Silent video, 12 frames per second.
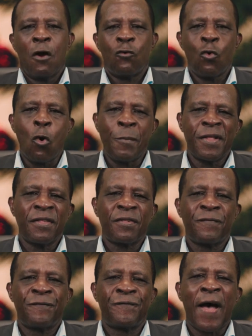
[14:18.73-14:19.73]

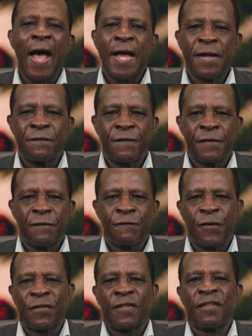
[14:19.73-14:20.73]
Romans 5
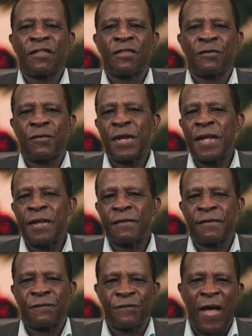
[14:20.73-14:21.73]
verses
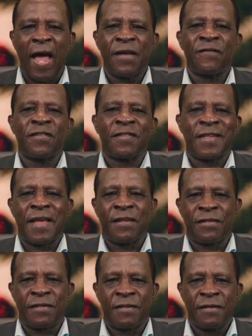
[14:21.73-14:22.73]
3-5
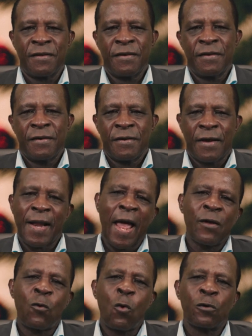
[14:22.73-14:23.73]
says, and
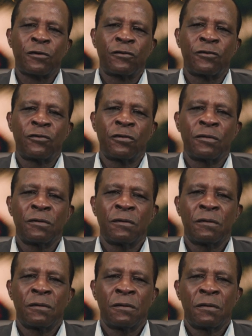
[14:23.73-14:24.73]
I quote,
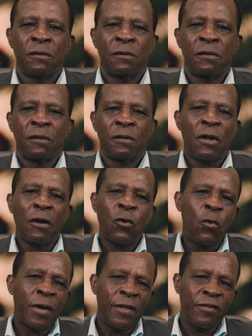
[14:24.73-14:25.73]
"Not
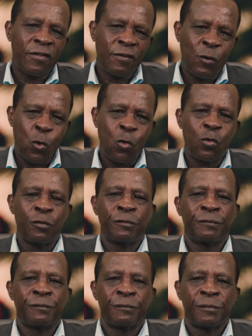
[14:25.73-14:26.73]
only so,
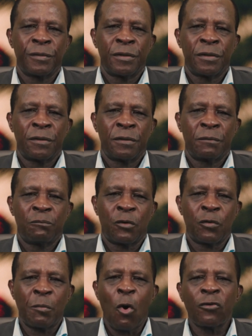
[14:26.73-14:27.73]

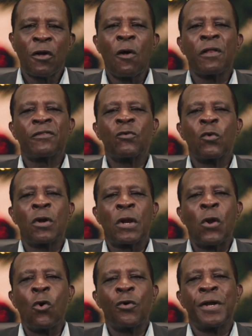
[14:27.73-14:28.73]
but we must also
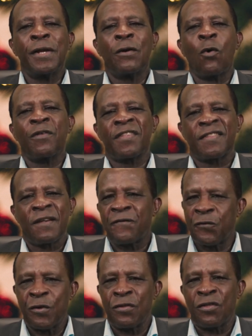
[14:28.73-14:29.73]
glory in our
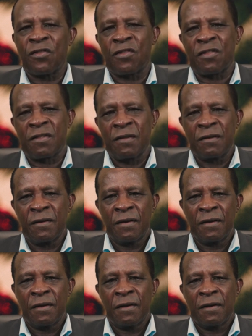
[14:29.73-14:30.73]
sufferings,
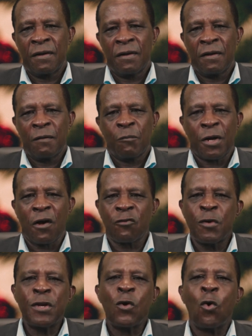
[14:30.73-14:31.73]
because
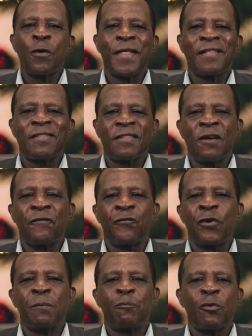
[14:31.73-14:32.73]
we know that
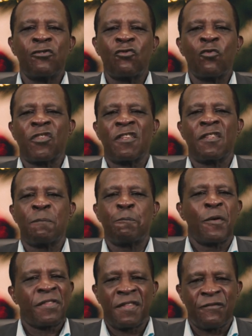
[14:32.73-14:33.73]
suffering produces
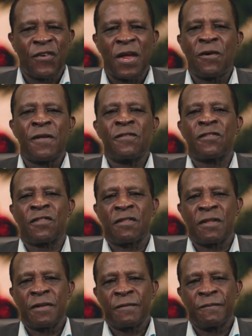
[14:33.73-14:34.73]
perseverance,